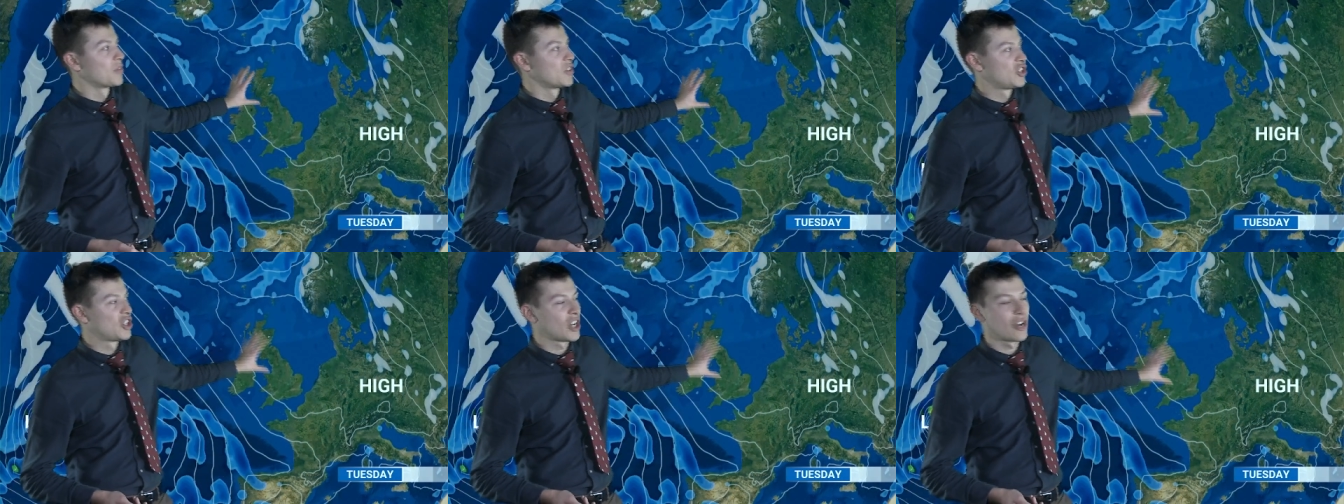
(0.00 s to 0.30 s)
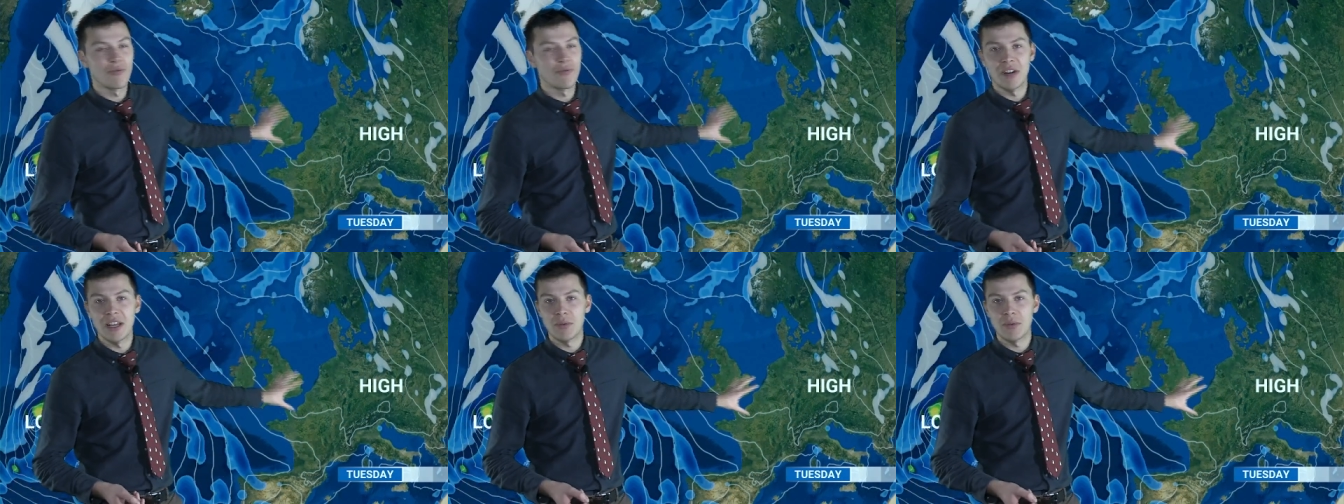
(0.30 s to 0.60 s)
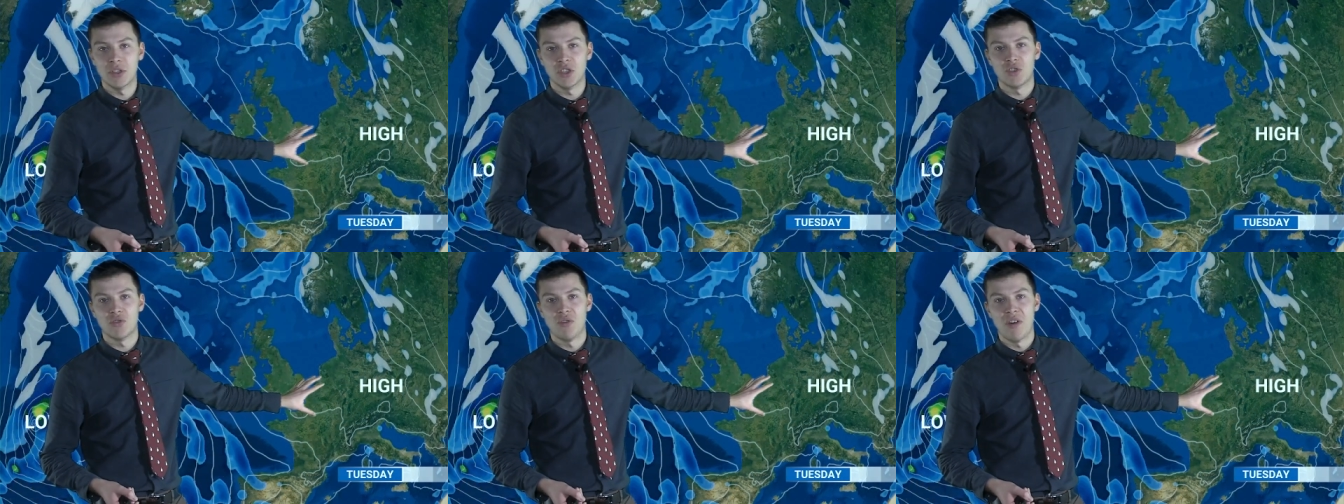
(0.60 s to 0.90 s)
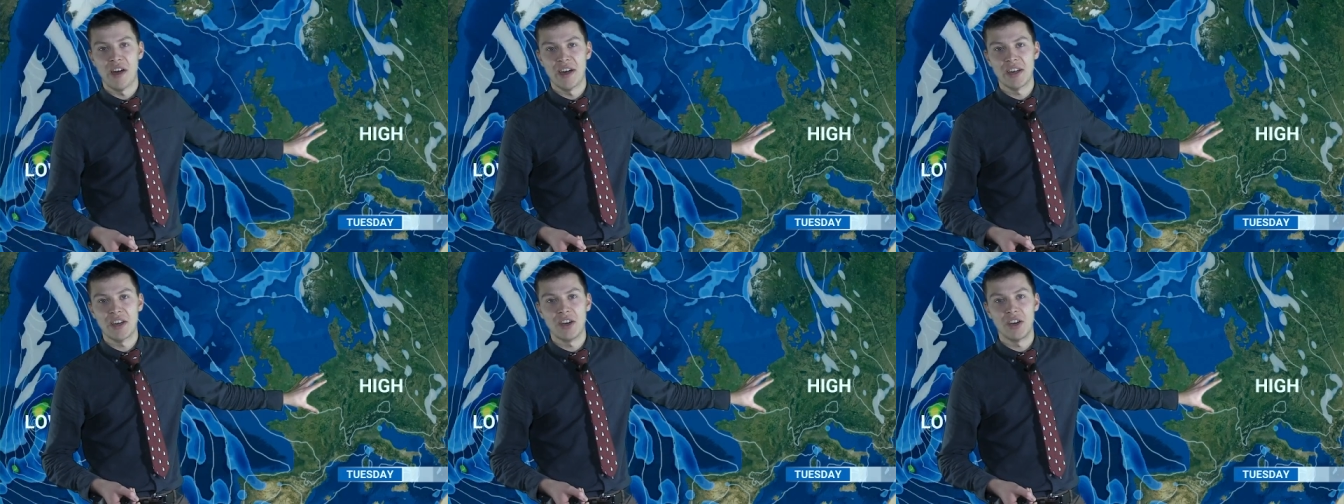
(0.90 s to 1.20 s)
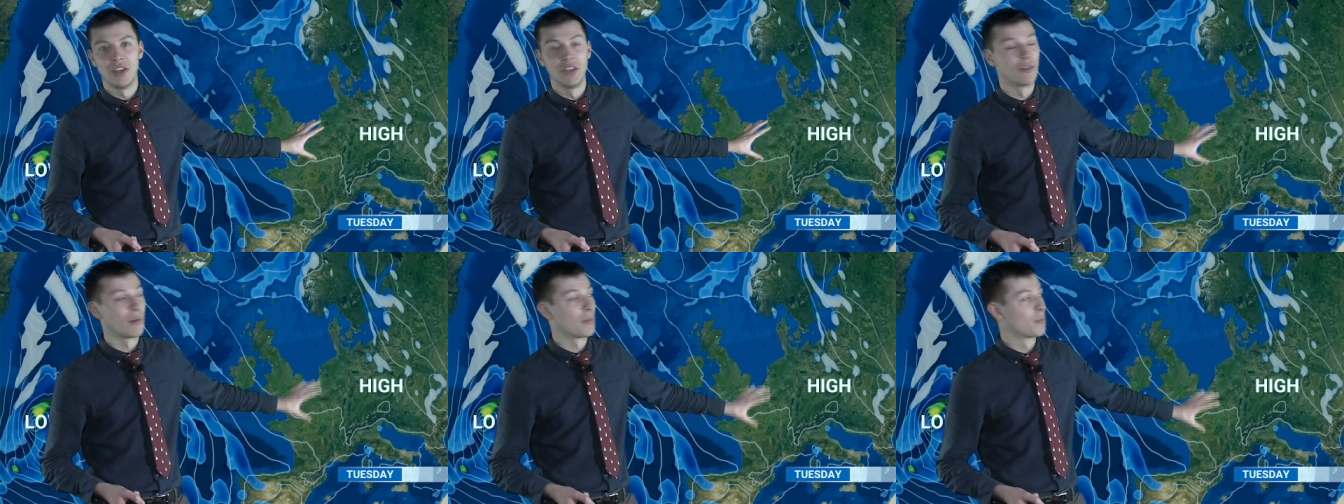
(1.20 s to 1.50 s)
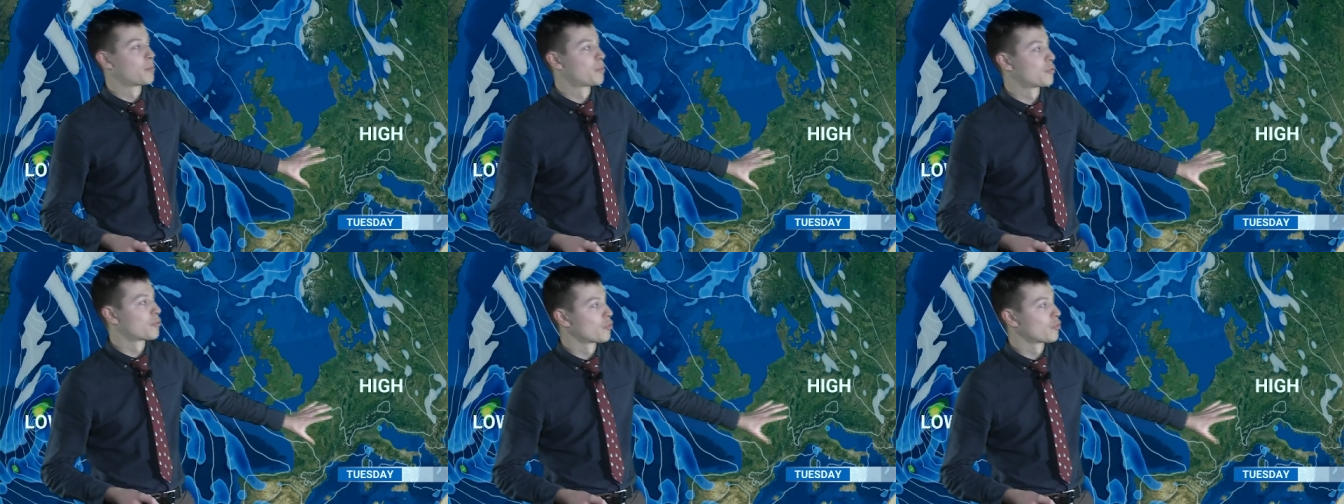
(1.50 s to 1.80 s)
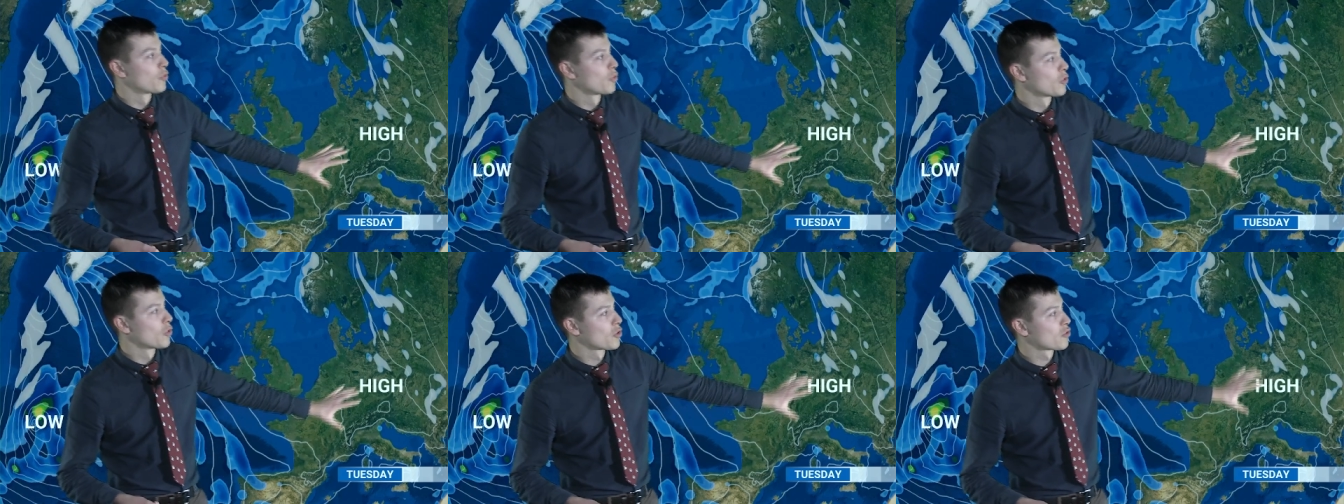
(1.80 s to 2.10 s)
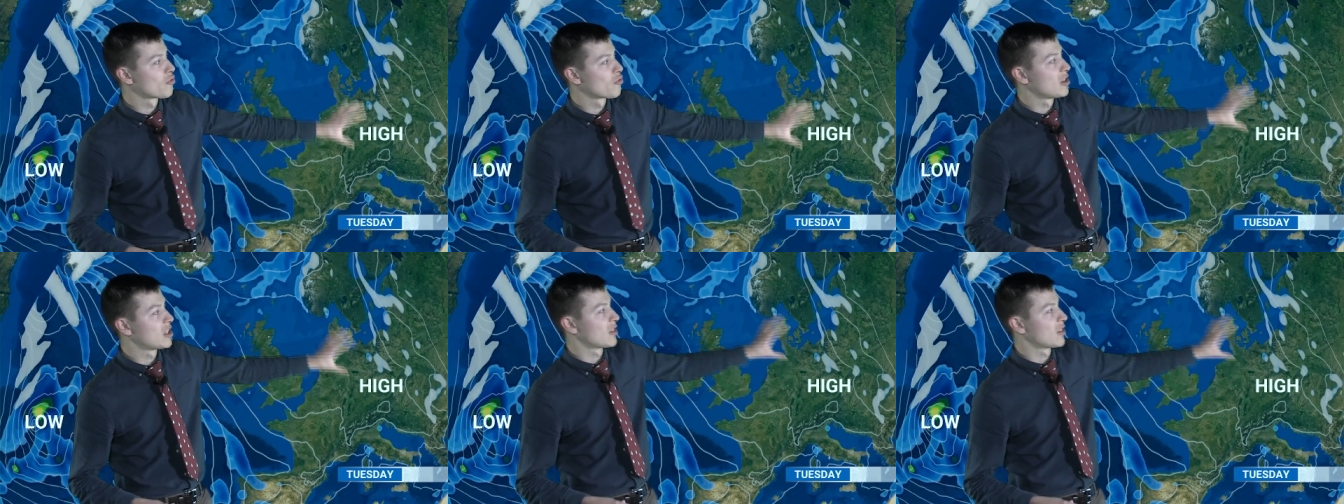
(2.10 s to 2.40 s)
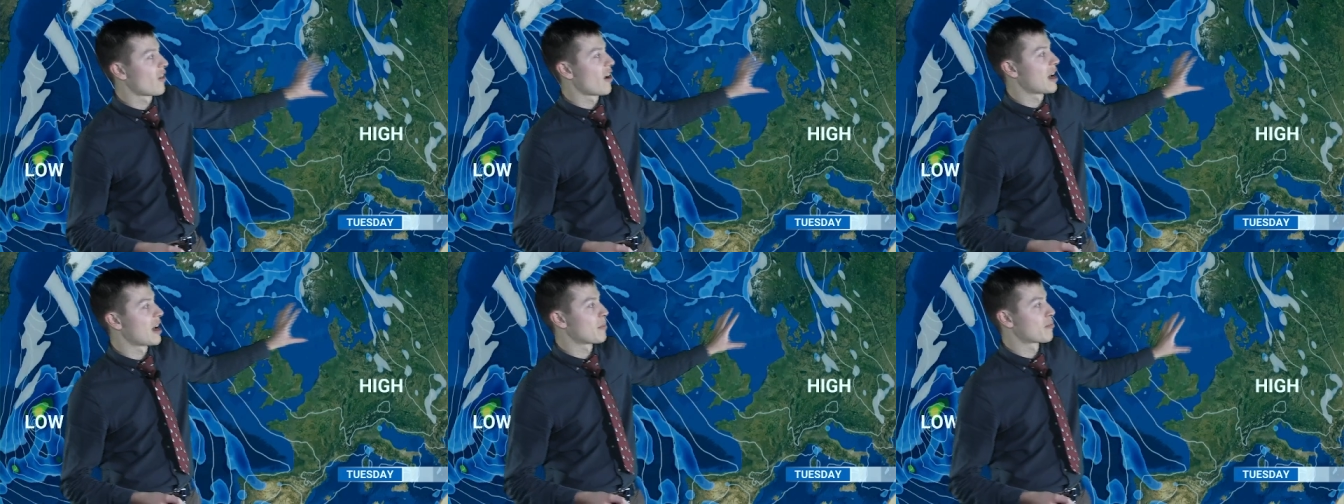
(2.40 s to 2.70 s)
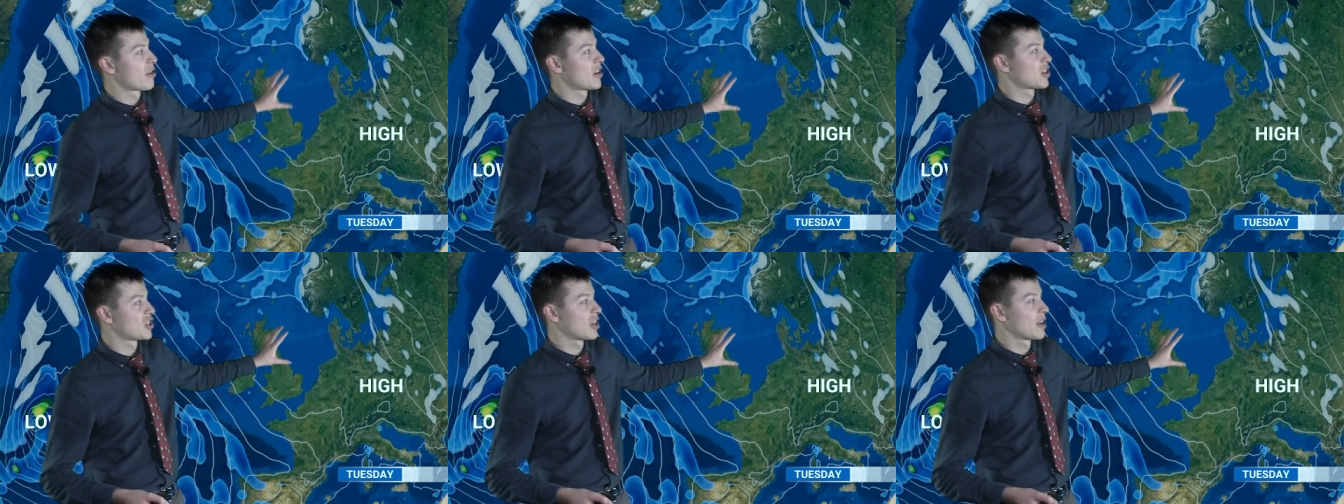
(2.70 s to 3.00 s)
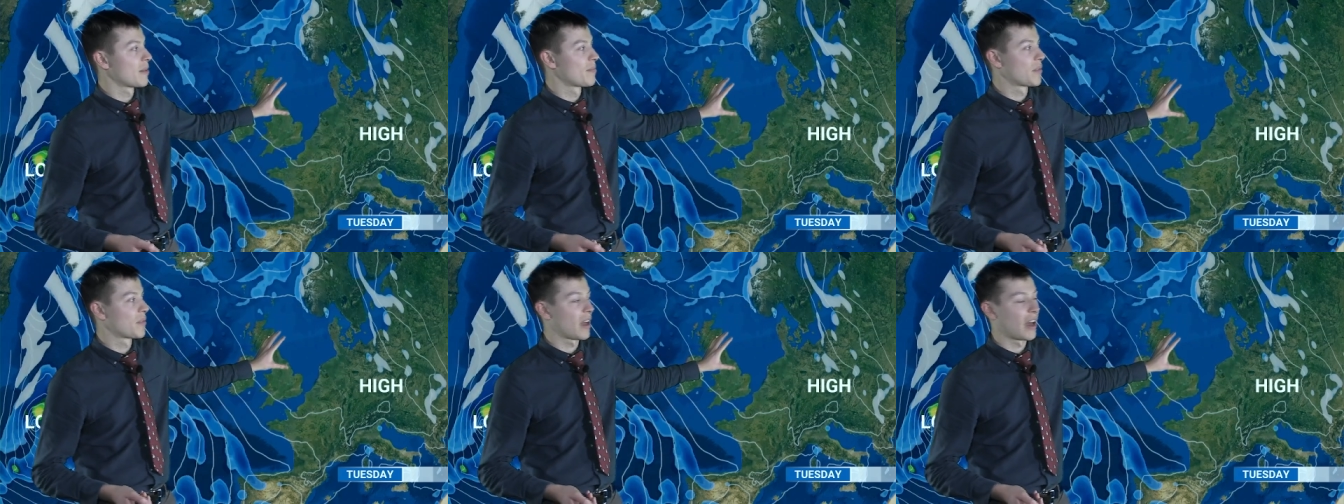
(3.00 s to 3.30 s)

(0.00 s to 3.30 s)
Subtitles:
Generally it was dry under a broad ridge of high pressure,